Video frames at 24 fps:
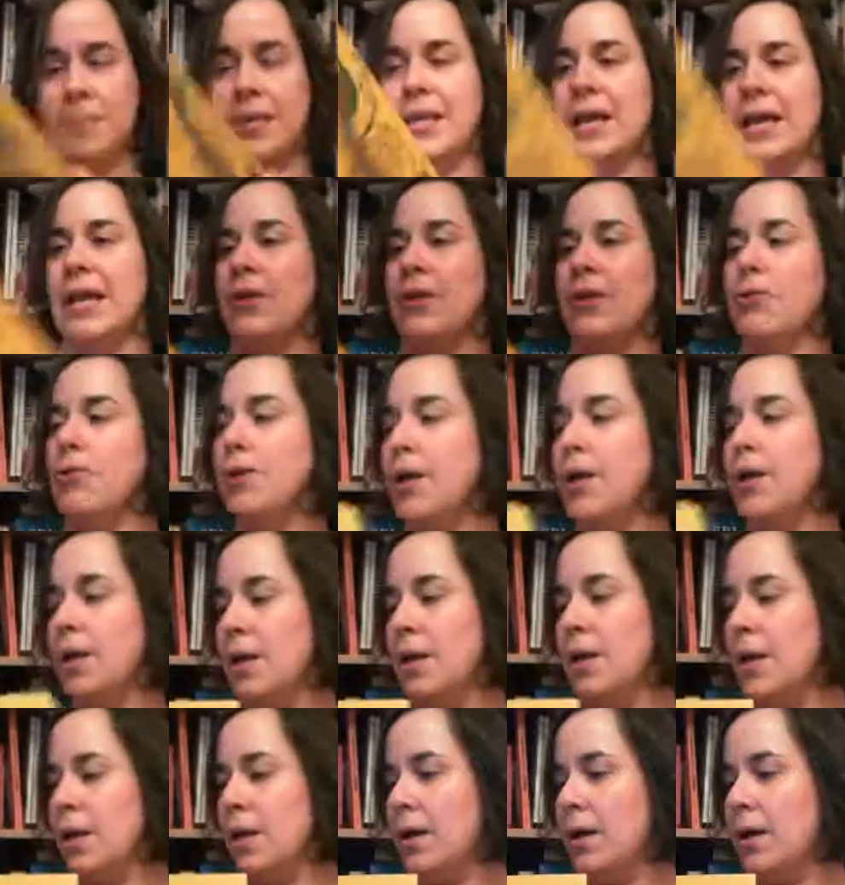yellow
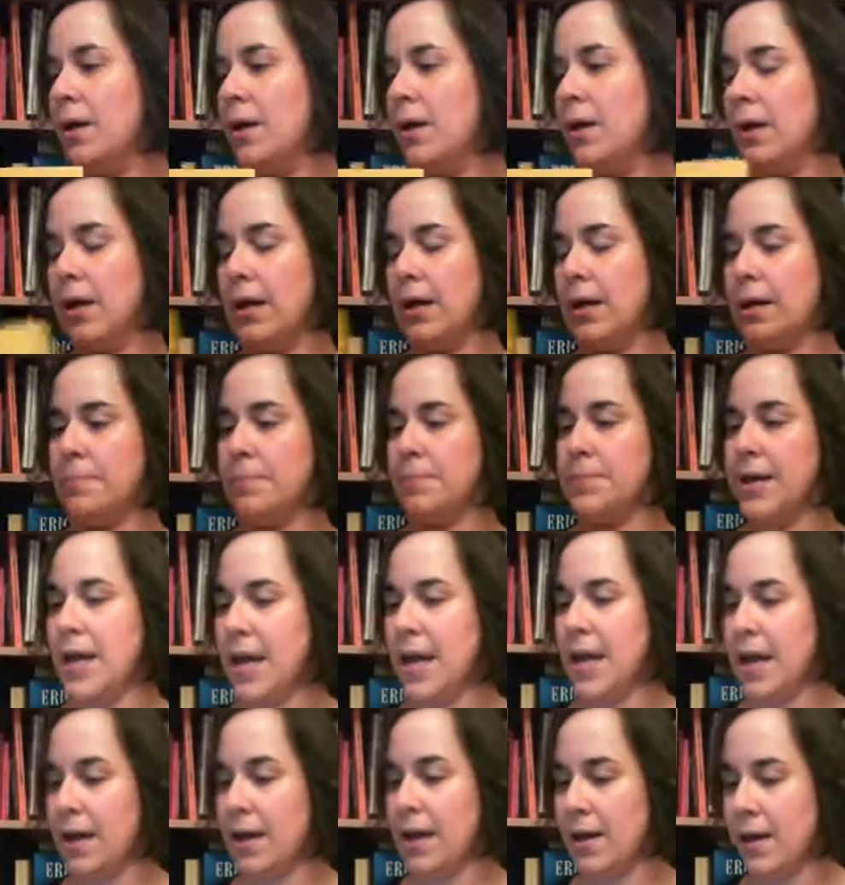up
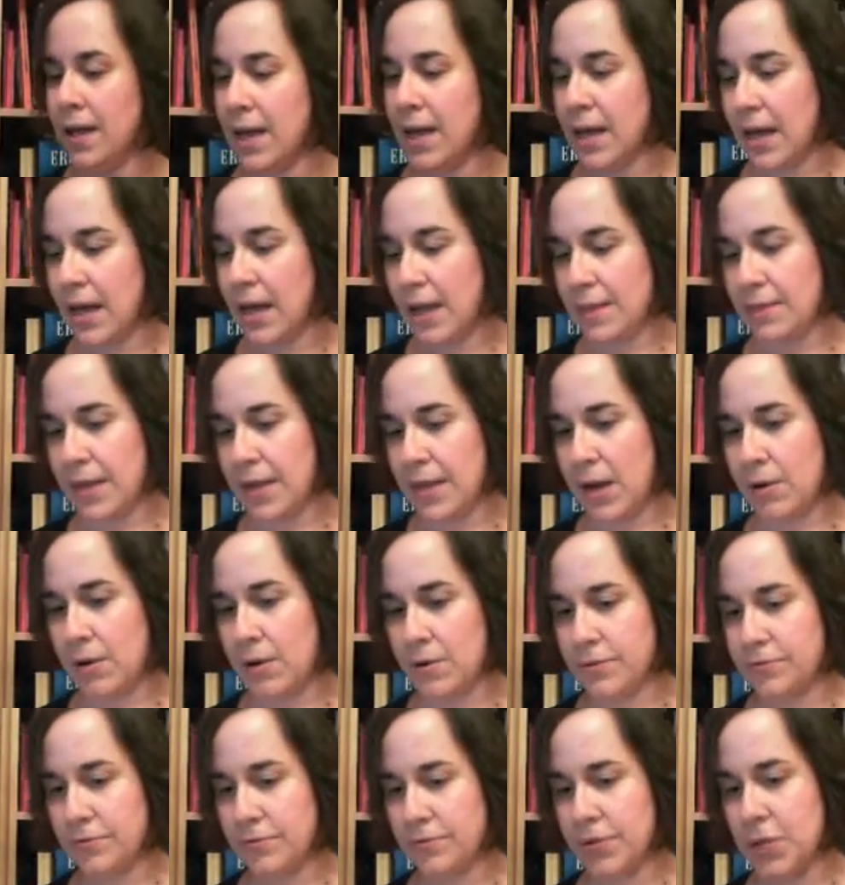here, and there are a
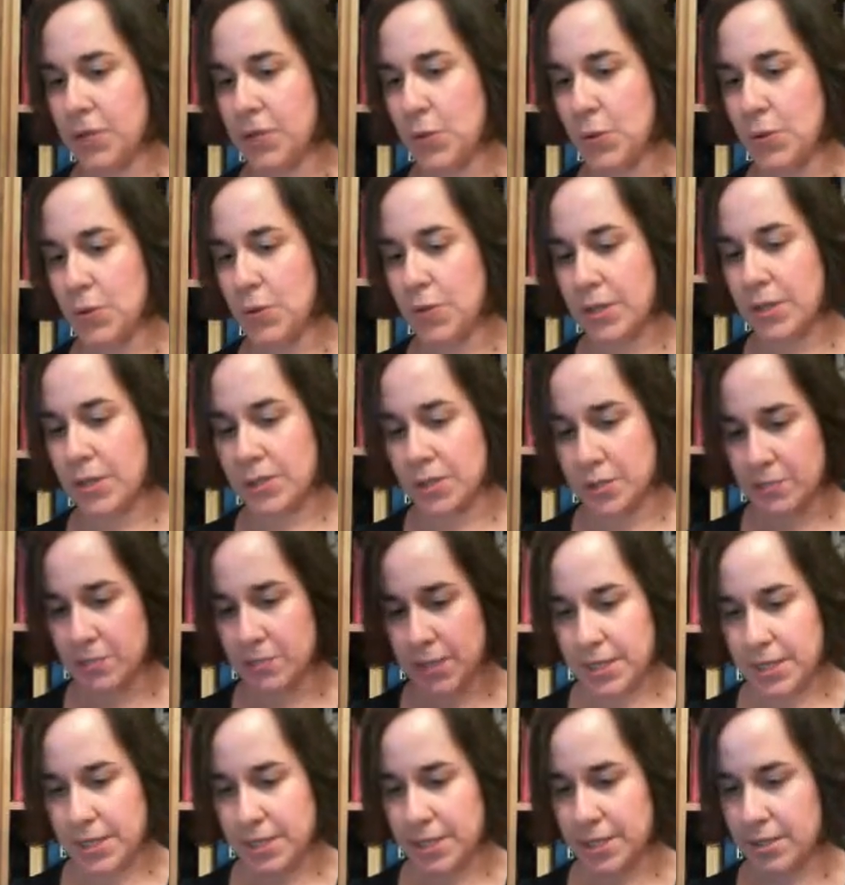few
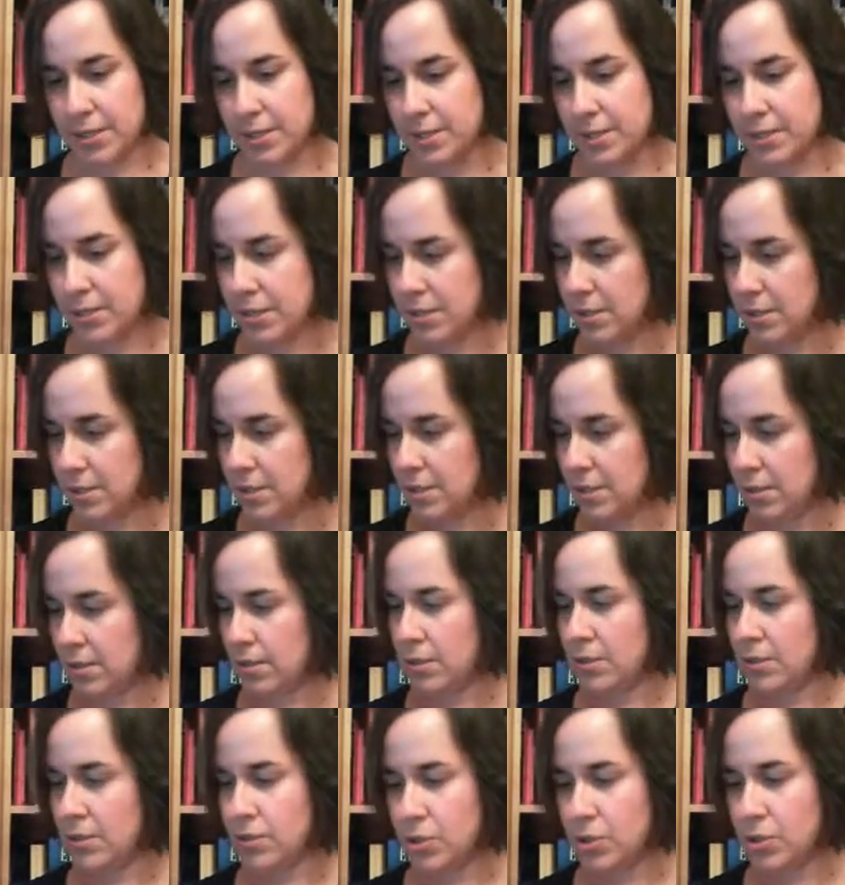illustrations,
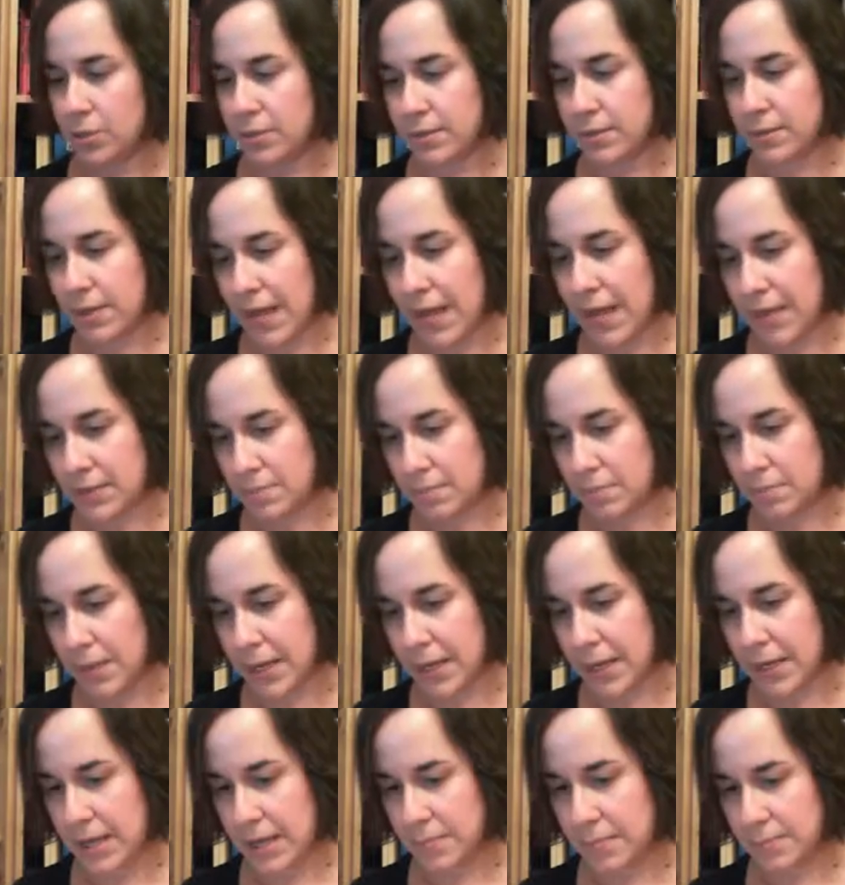not that
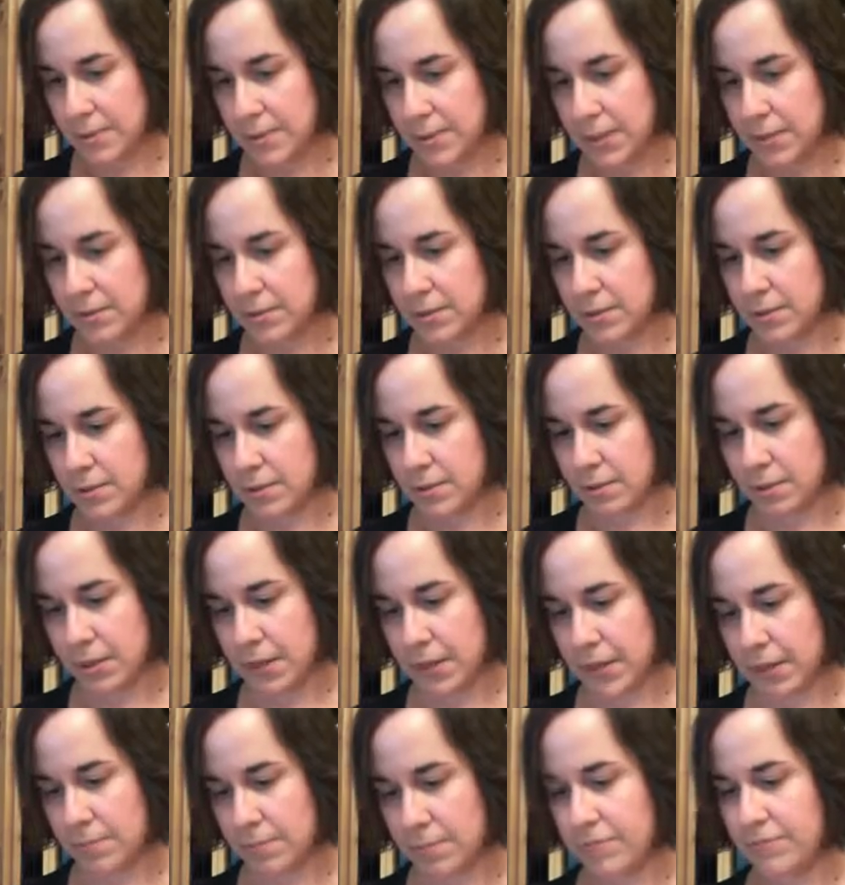many, but
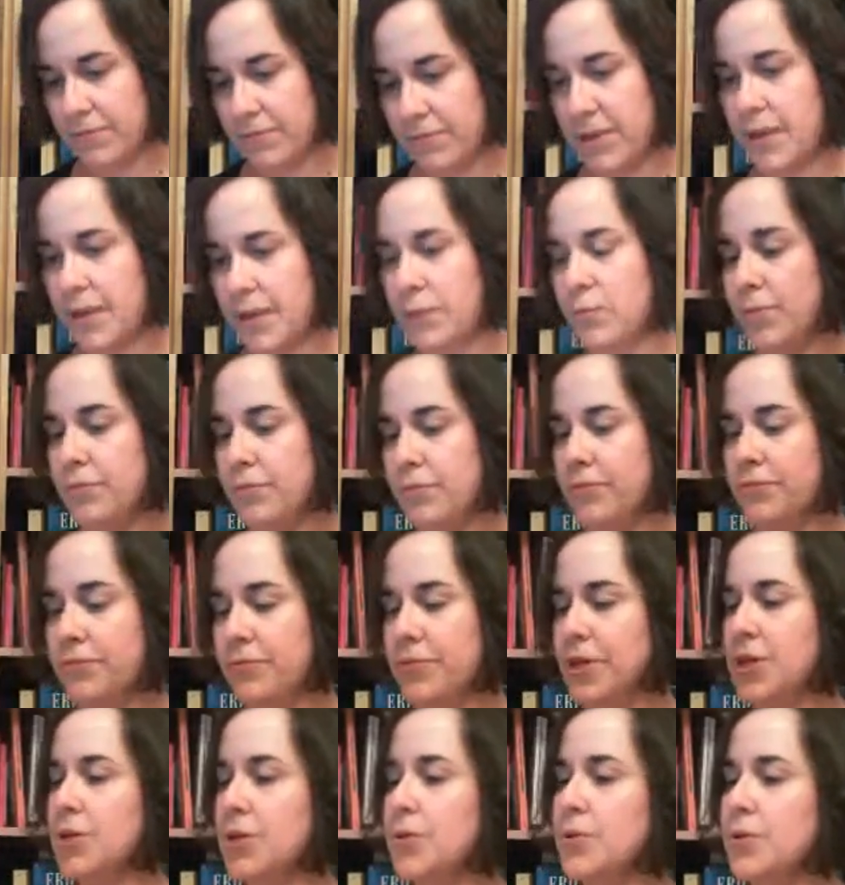let me find one for
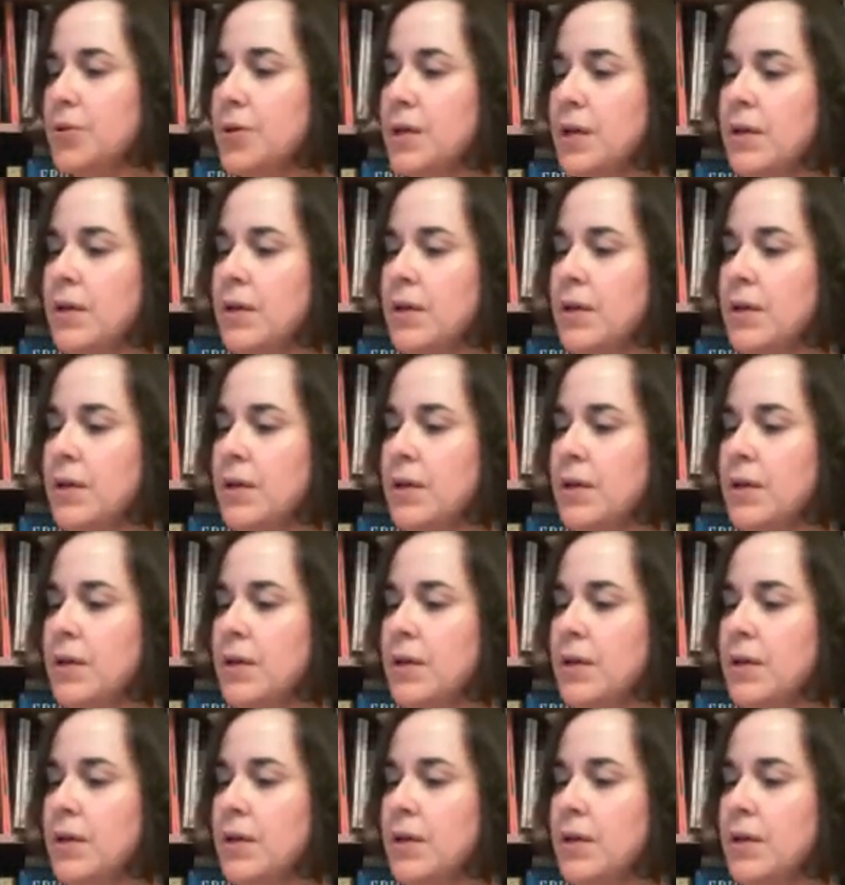you.